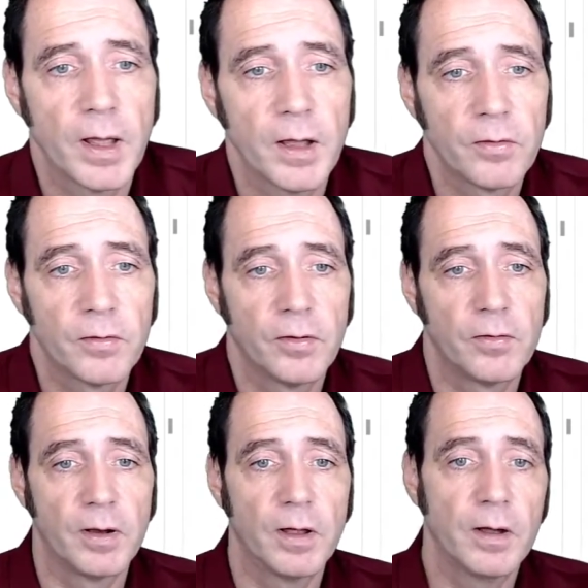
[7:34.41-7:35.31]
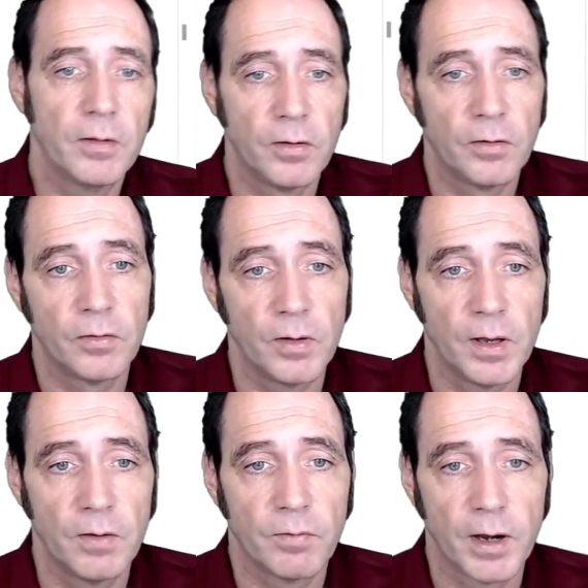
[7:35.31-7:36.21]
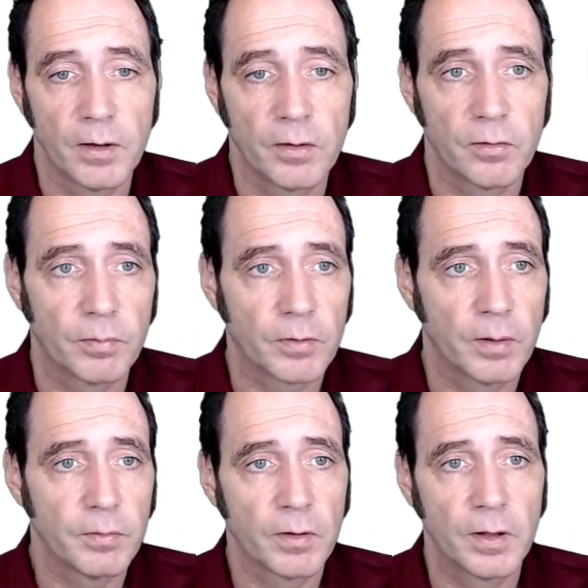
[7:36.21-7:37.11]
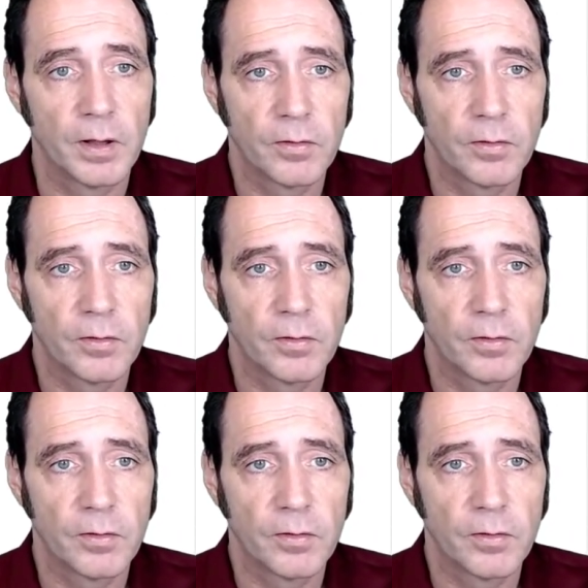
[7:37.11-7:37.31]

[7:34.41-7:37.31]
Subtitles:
access is denied due to invalid subscription key.